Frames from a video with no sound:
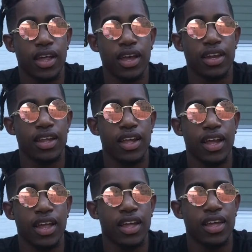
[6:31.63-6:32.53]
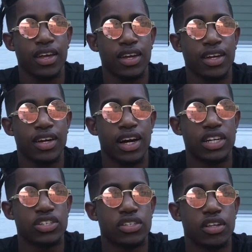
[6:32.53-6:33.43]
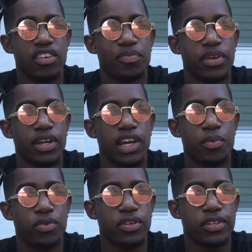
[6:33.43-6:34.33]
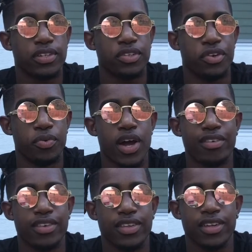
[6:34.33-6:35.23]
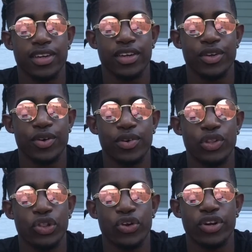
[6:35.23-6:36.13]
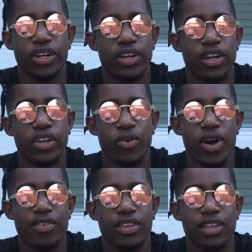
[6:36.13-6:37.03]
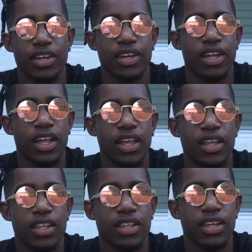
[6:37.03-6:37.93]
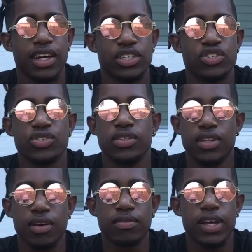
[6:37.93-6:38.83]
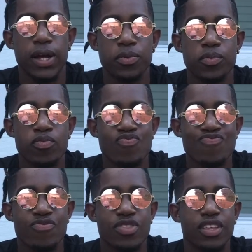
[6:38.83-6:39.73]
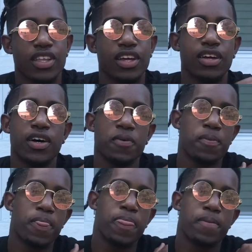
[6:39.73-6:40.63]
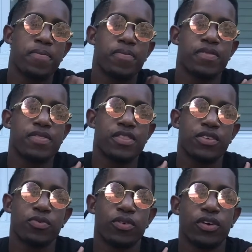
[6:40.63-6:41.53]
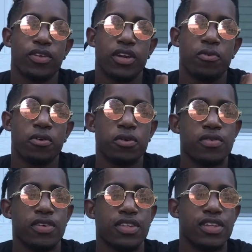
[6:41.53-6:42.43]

And I just love being able to do everything, you know, and learning and know everything. Like I just love that. Like this one girl that I work with,